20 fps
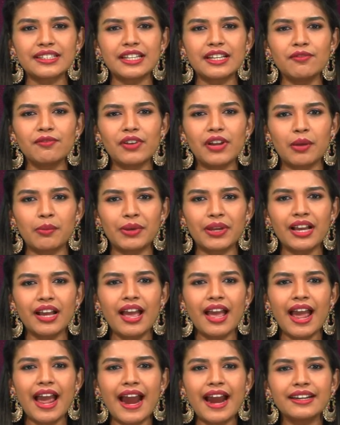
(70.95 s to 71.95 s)
is inflaming
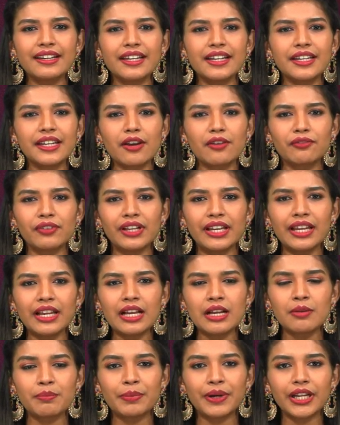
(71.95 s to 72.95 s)
anti-India feeling,